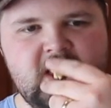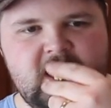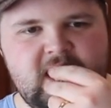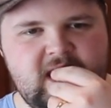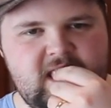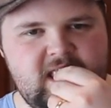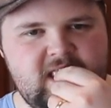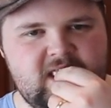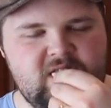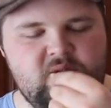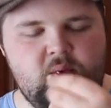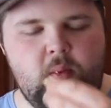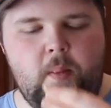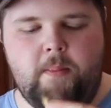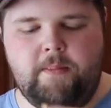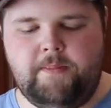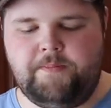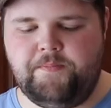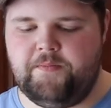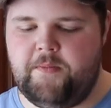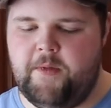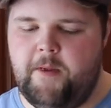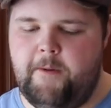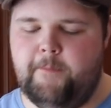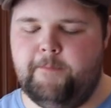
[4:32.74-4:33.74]
don't
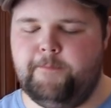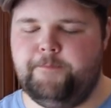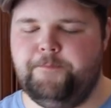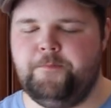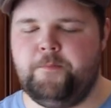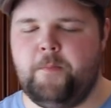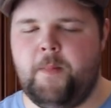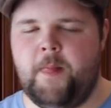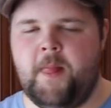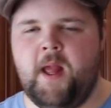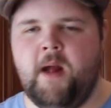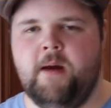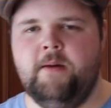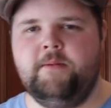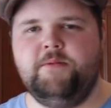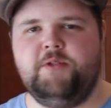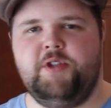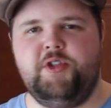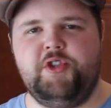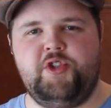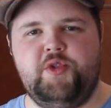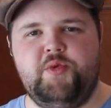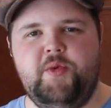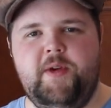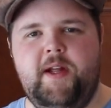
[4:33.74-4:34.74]
know.
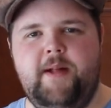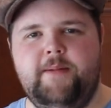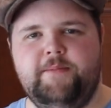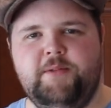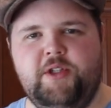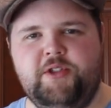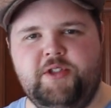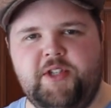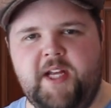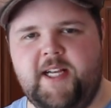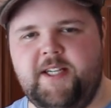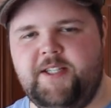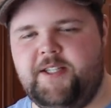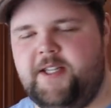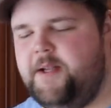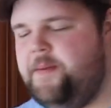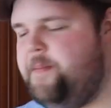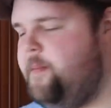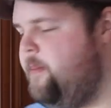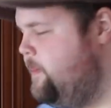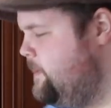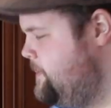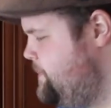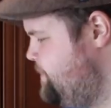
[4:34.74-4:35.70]
They're sweet. They're tasty,